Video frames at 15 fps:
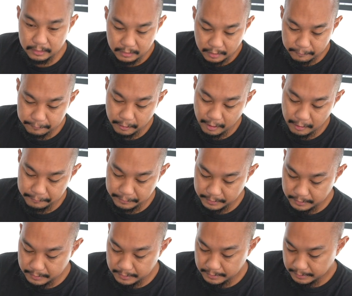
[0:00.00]
enough
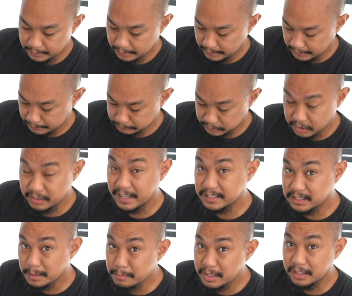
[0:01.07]
coffee. So that's
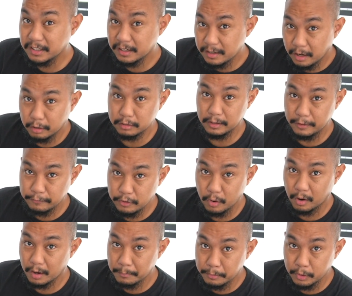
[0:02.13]
something to note if you
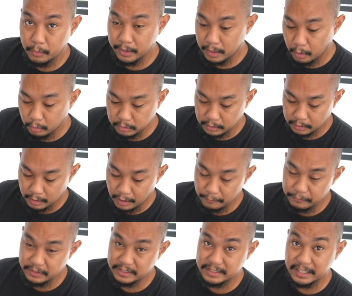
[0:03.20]
are brewing older
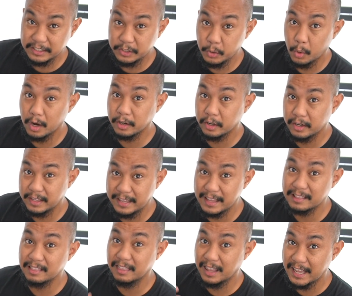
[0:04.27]
coffee, is that you are going to
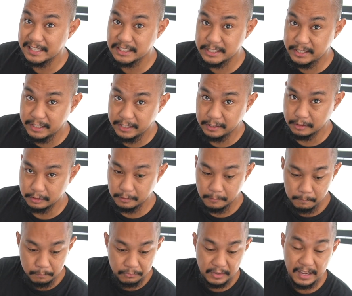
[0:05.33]
get less yield.
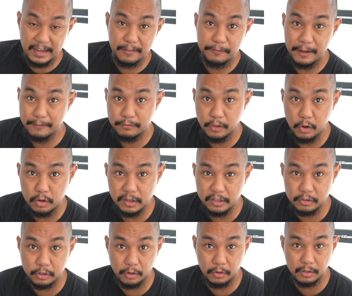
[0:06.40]
And if you have no
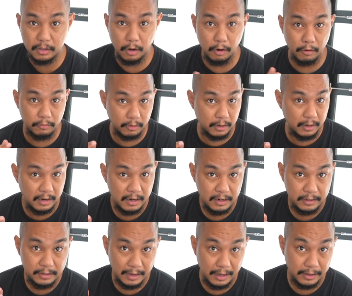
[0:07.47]
control over
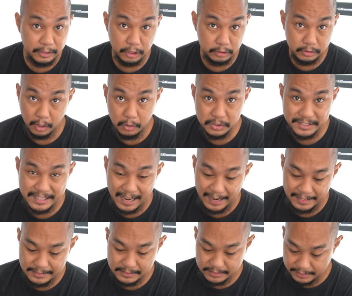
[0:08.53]
your dose
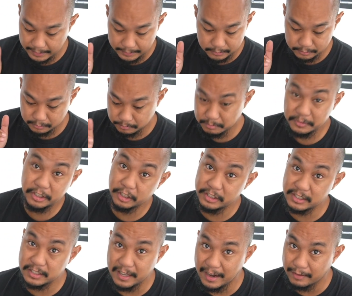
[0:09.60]
size, then you're
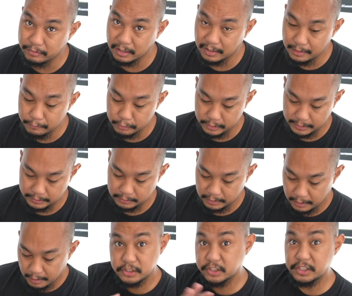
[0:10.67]
just going to have to live with it.
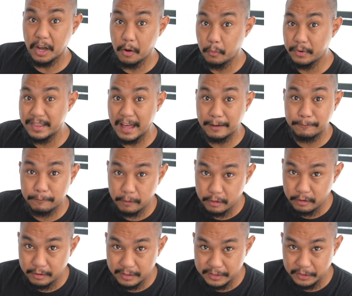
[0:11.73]
So without
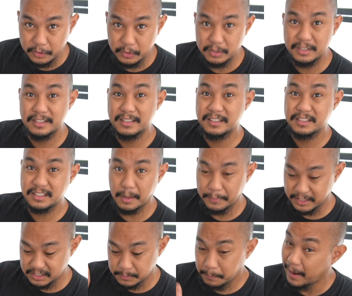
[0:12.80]
further ado, some
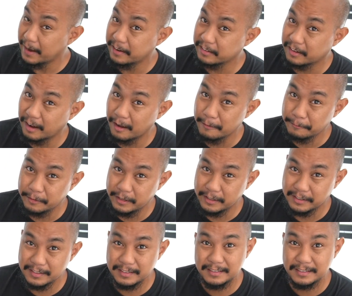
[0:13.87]
expired coffee.